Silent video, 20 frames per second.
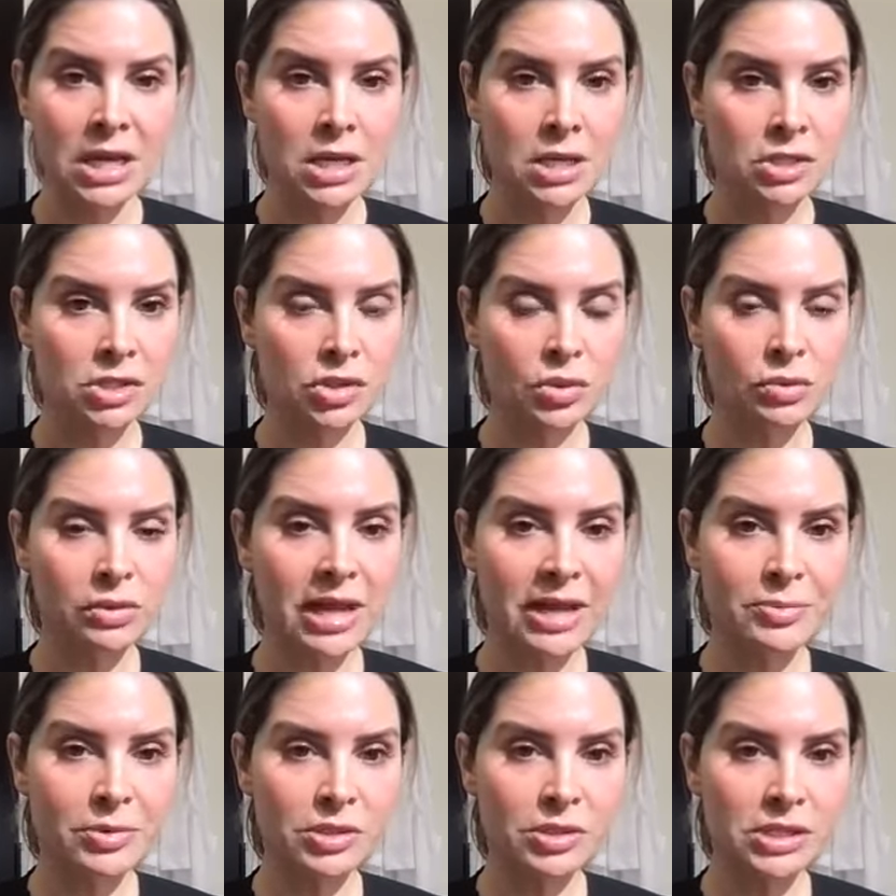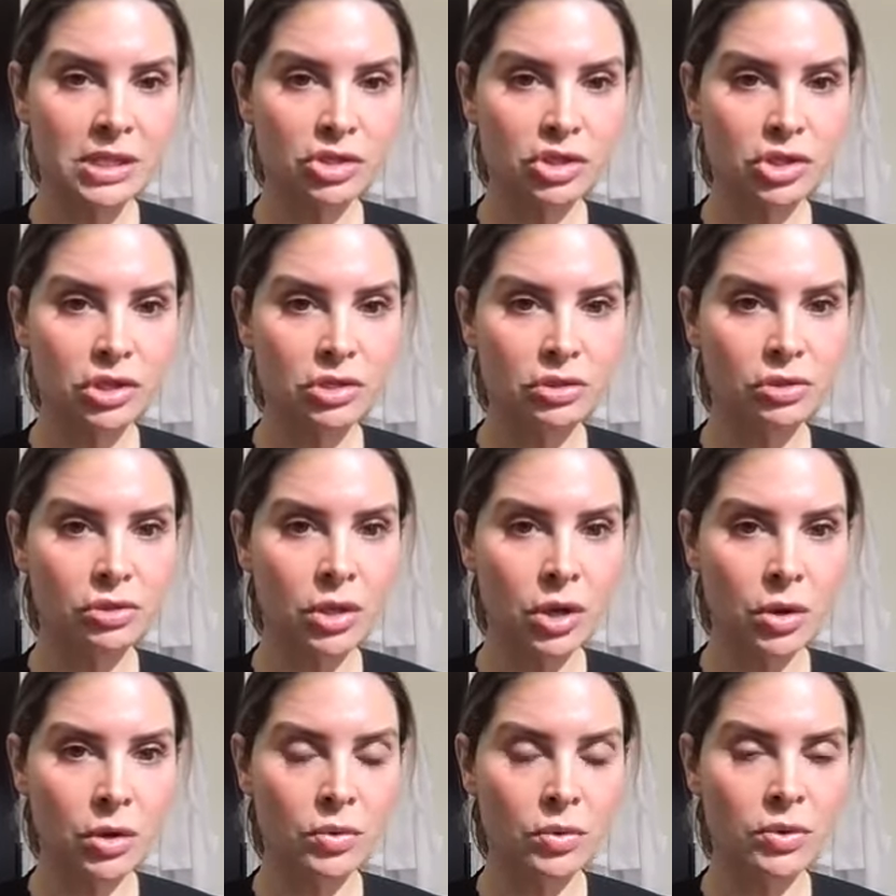So liposuction
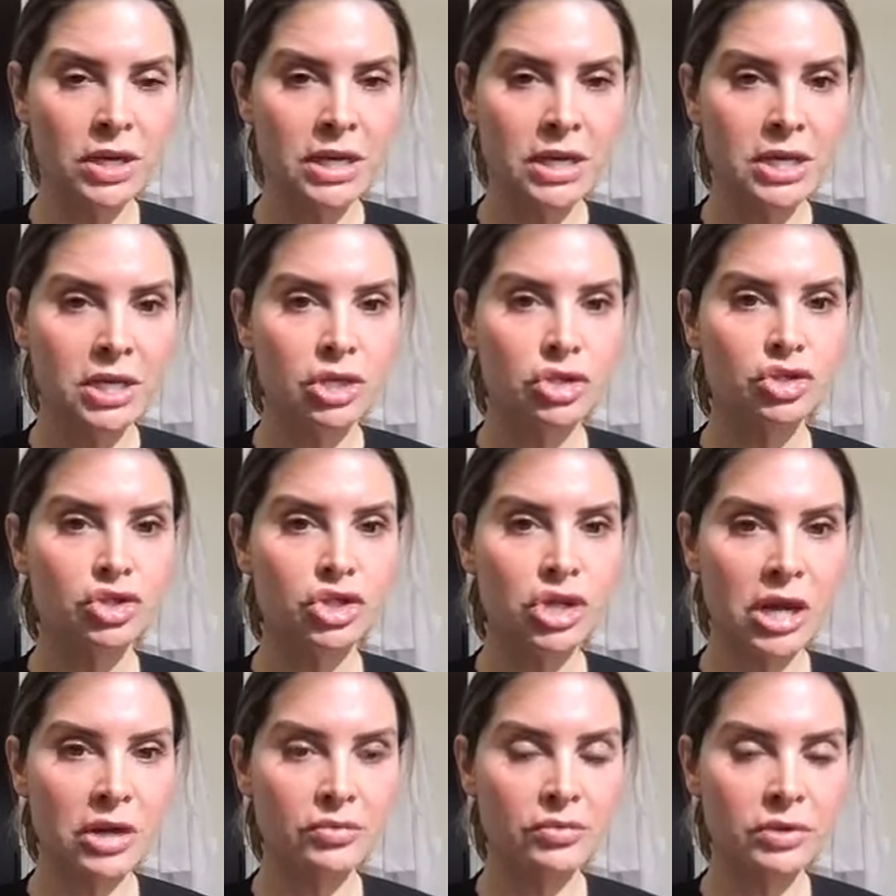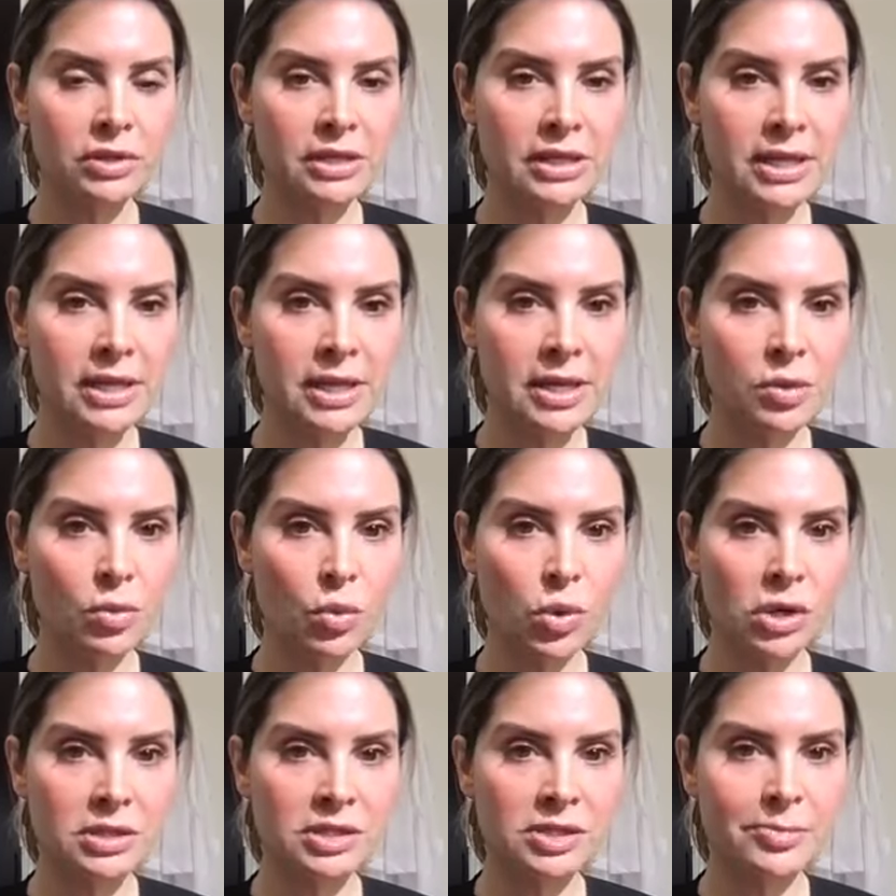alone generally
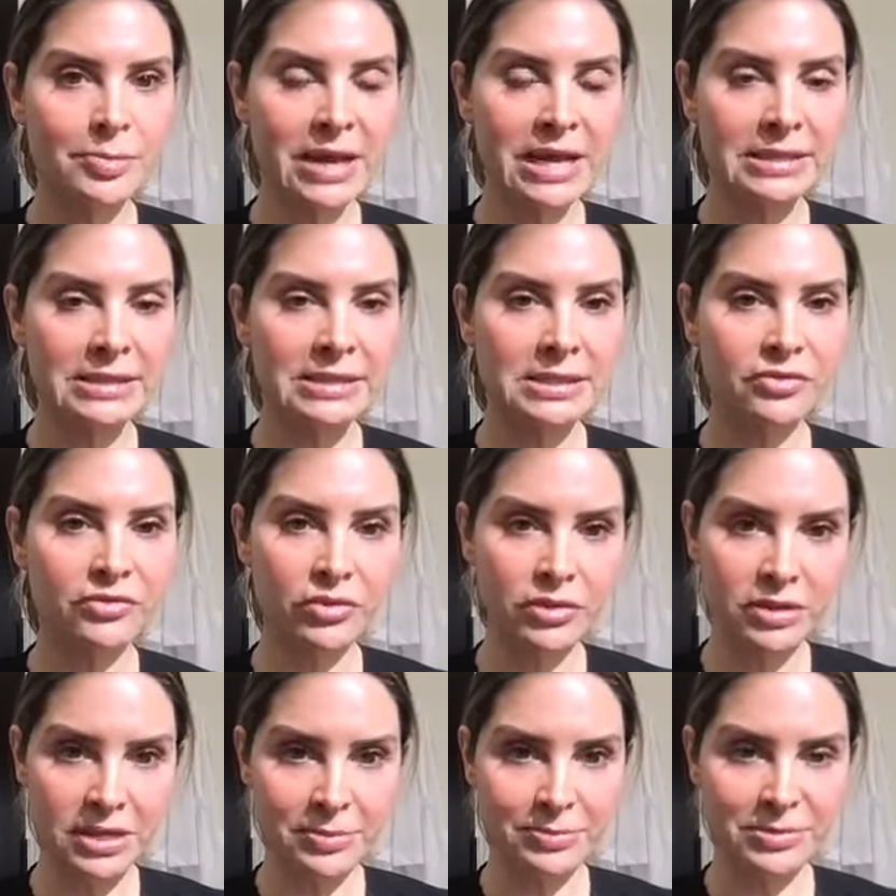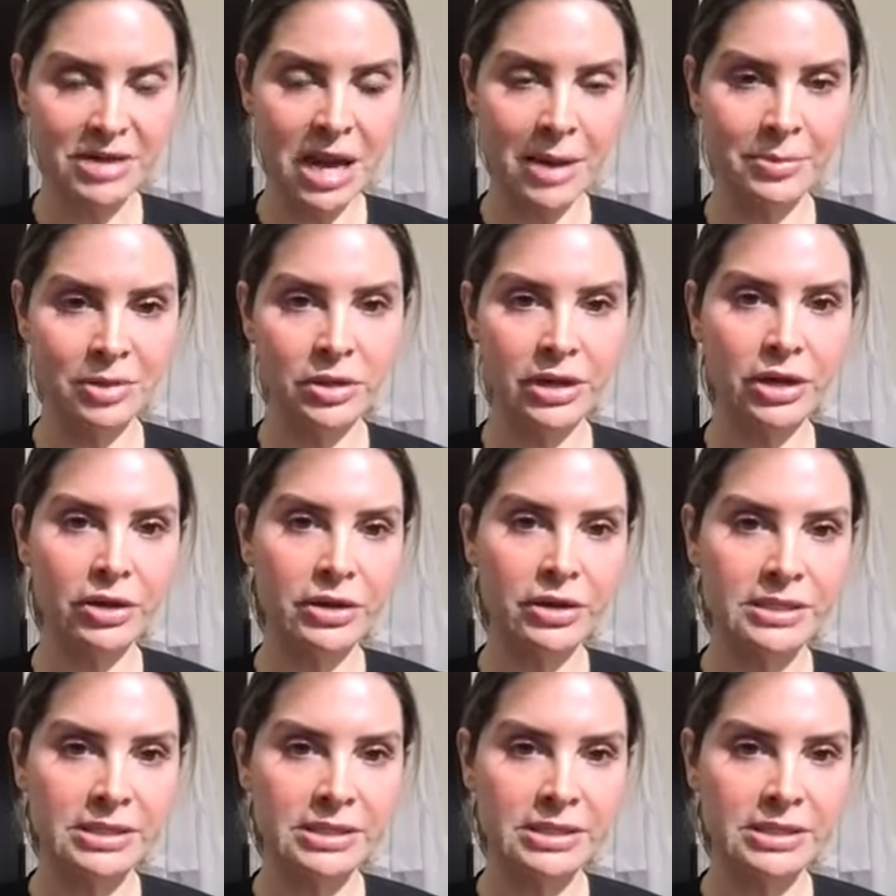works best for the abdominal area.